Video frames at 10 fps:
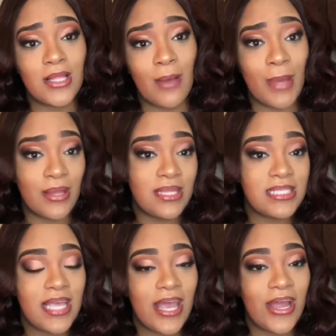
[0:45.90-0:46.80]
about
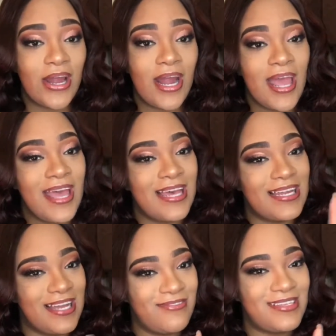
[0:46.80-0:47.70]
this hair,
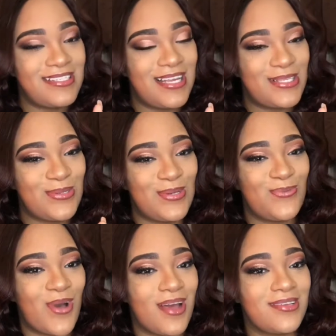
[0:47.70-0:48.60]
definitely stay tuned
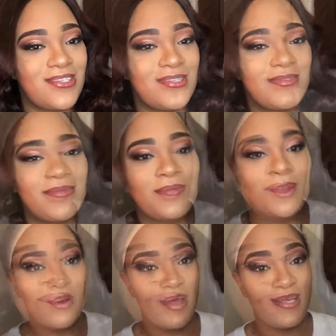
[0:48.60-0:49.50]
and watch.
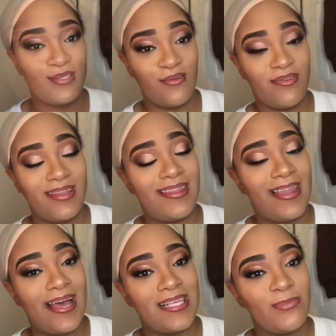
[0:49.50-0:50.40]
Okay, so for the
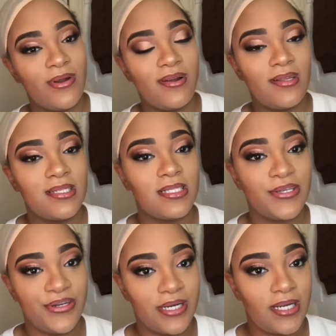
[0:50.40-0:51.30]
last part of this
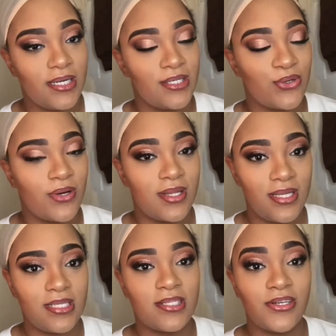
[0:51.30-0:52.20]
series, or
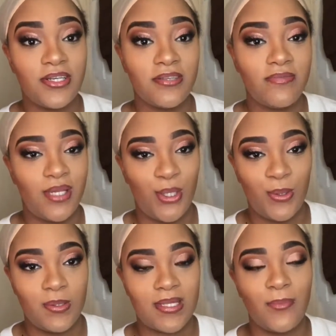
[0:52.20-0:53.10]
these series of
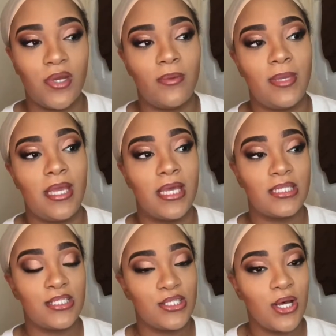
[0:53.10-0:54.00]
videos, I'm going to be
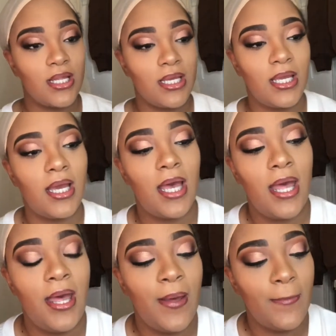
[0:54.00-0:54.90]
installing
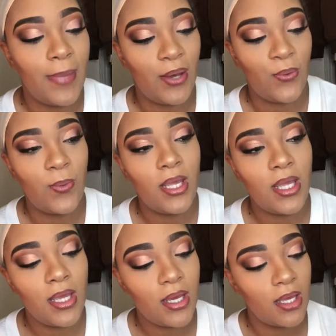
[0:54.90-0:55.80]
my
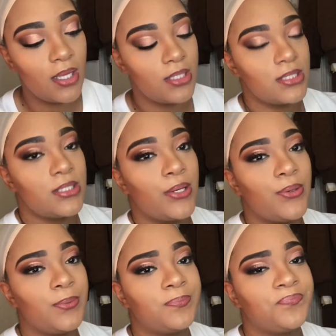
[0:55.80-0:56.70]
wig.
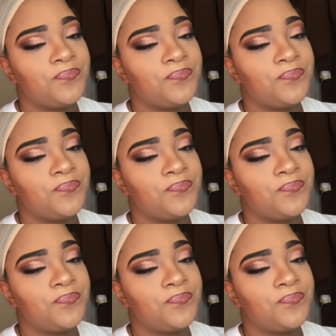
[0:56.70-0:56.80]
So